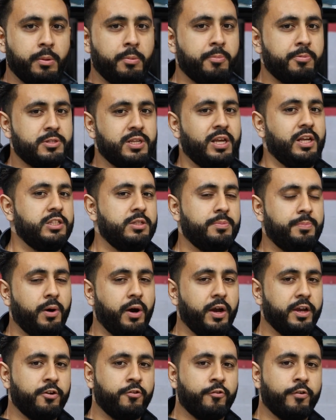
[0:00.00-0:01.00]
to be protected
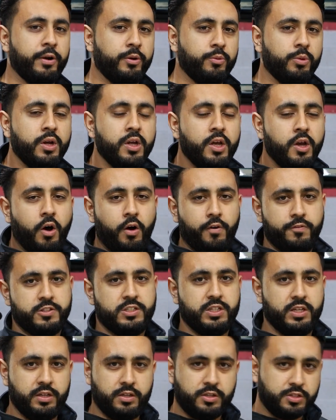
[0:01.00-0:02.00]
by a grille,
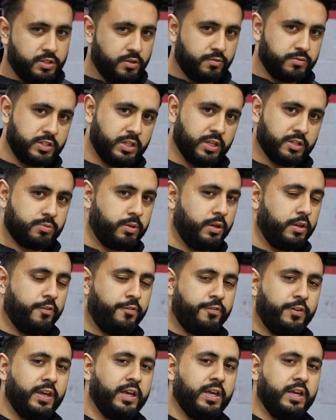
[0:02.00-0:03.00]
obviously, because obviously that's where your
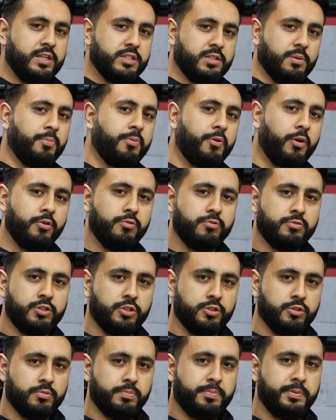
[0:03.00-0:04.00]
feet is, are prone
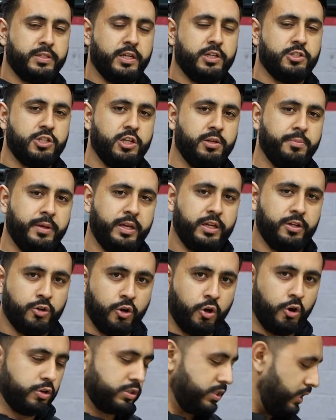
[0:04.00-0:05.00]
to potentially being
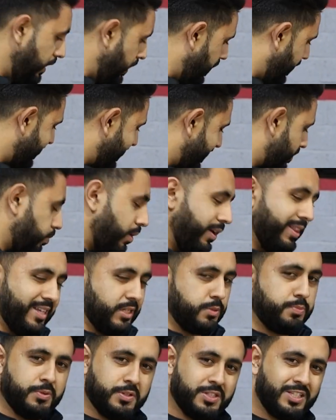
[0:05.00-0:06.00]
knocked, and that's why
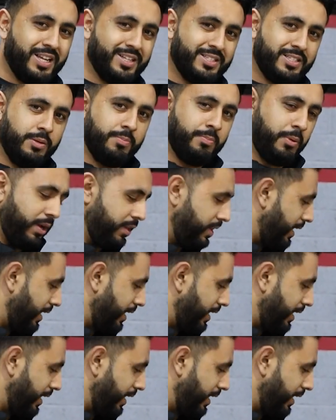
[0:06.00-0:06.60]
that's protected by